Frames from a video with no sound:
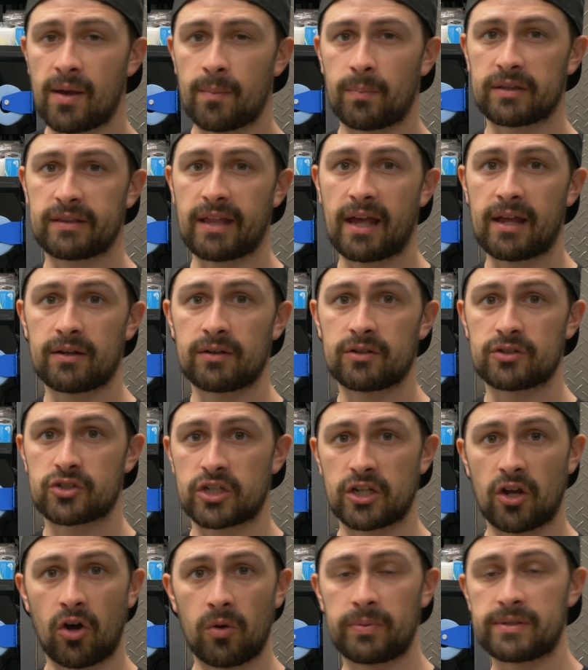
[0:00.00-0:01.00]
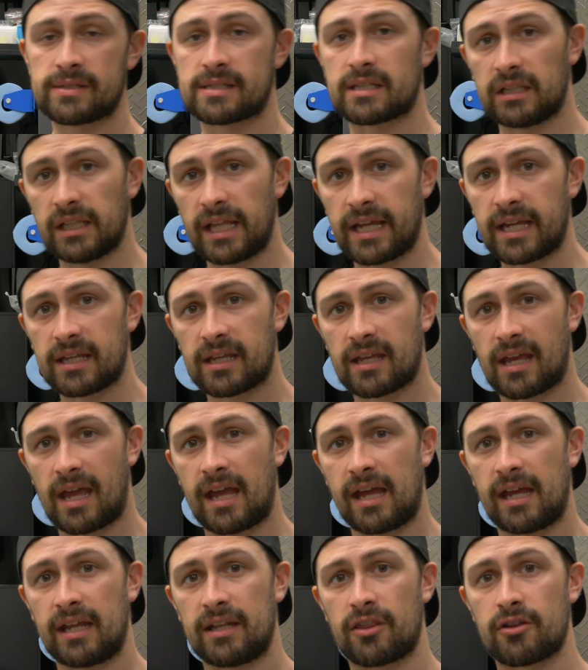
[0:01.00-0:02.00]
But then she opens the link
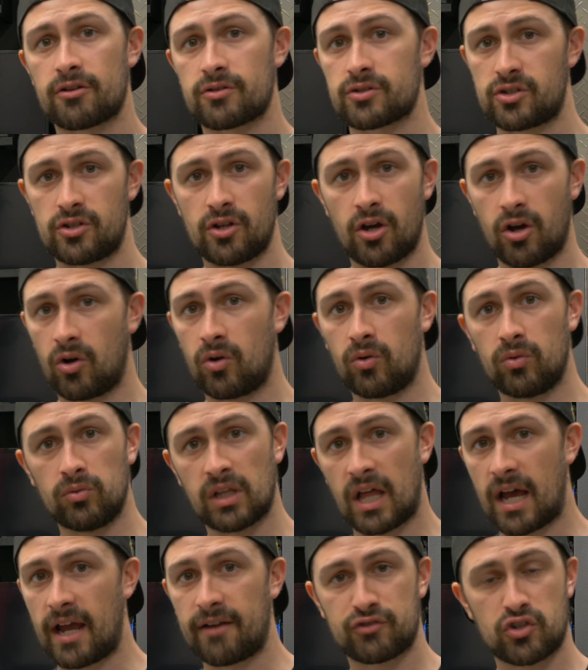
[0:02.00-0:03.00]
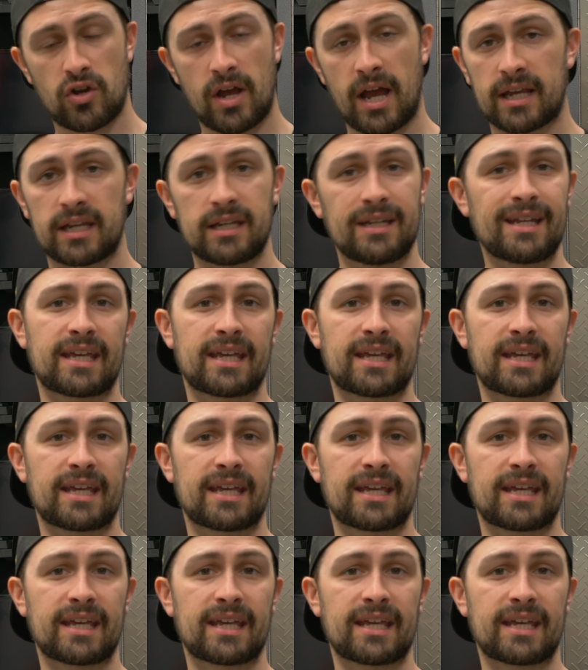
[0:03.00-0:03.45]
and there's no live tracking.